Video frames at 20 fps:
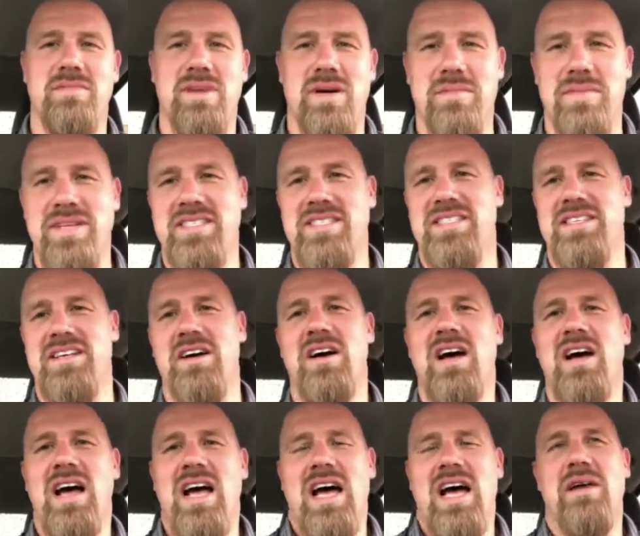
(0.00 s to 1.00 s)
I mean, so,
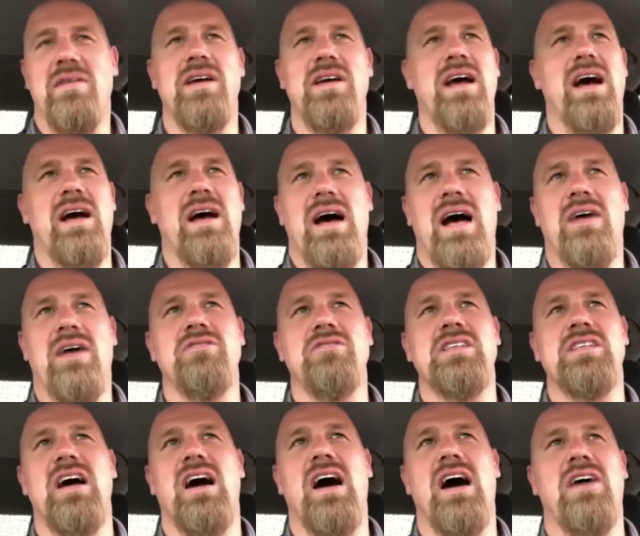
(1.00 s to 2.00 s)
I, mean I, I, would
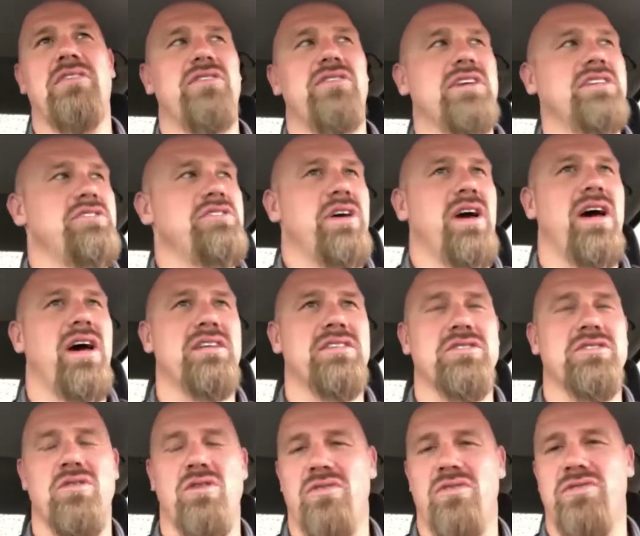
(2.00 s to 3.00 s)
say offense. You got to
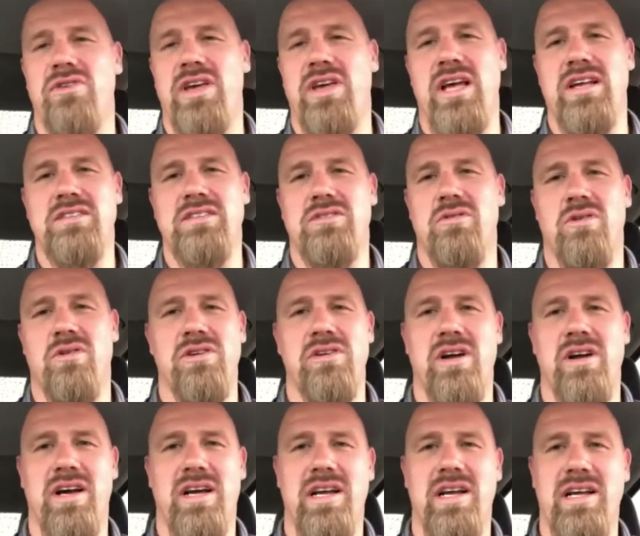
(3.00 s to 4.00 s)
score. If you can't score, you're
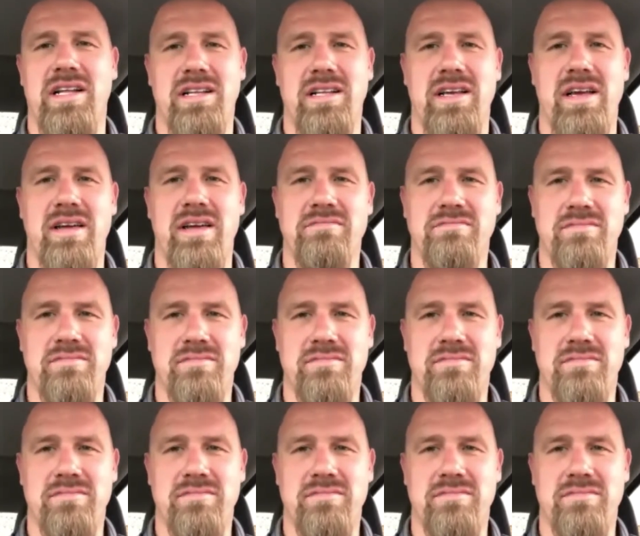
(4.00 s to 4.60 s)
not going to get in the game.